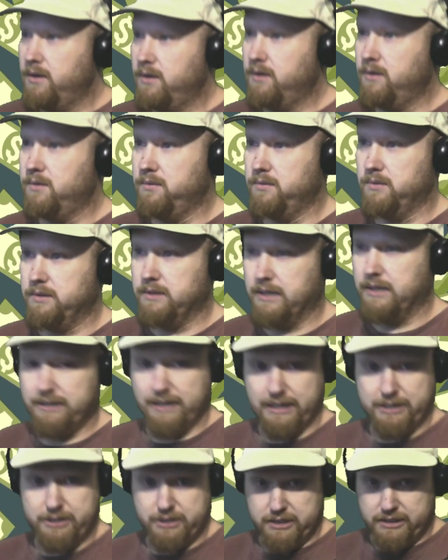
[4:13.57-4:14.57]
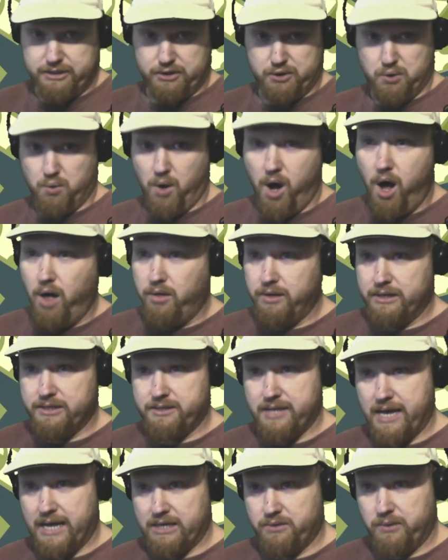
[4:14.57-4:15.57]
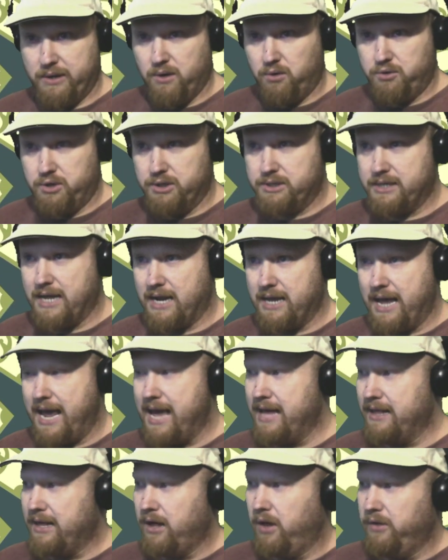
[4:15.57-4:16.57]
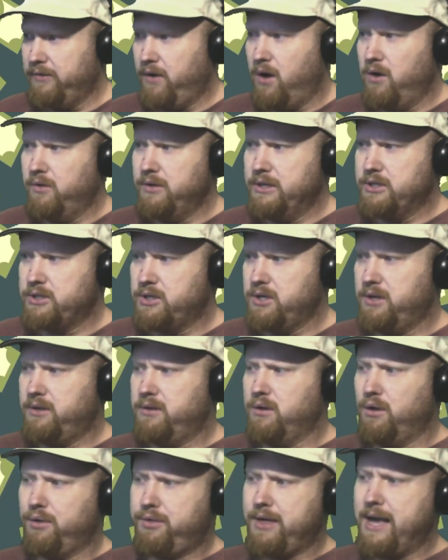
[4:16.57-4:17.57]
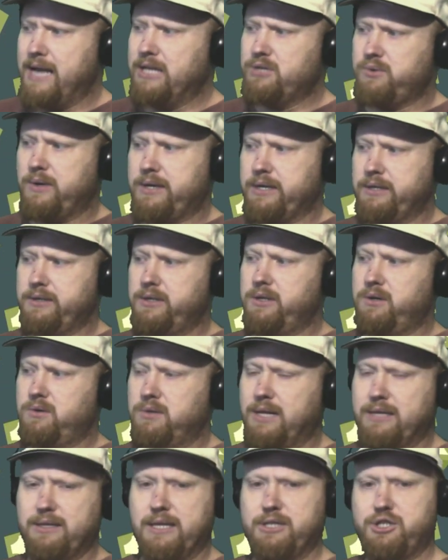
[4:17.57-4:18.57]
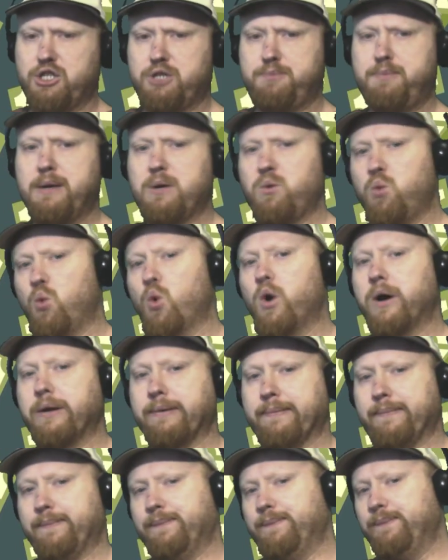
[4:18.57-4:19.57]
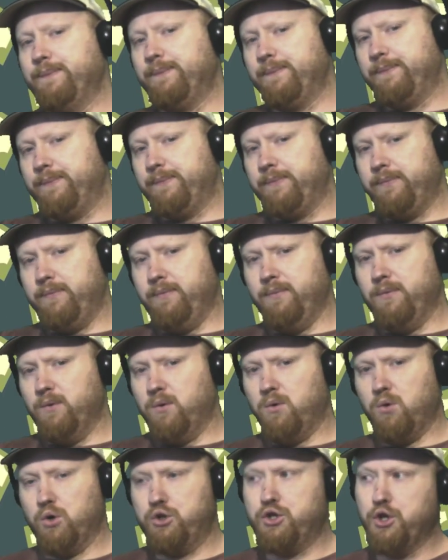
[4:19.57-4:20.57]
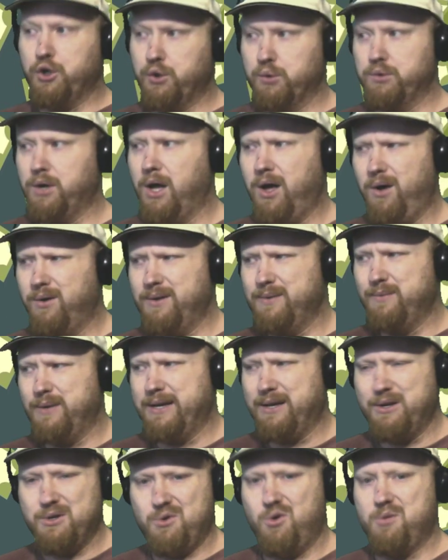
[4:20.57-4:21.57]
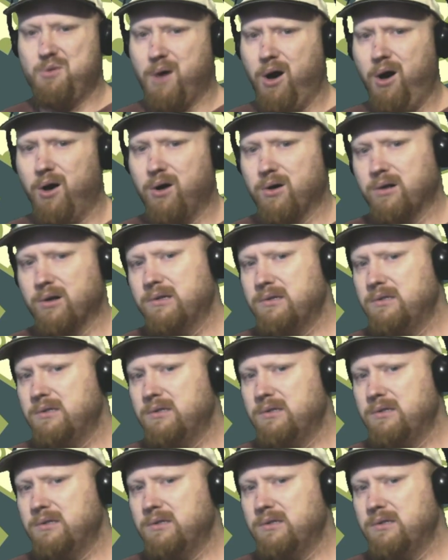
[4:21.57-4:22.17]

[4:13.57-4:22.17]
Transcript: Let's do all these things. We don't just go, hey, all these good little things we can do. Let's just pick one or two. No, we can do them all.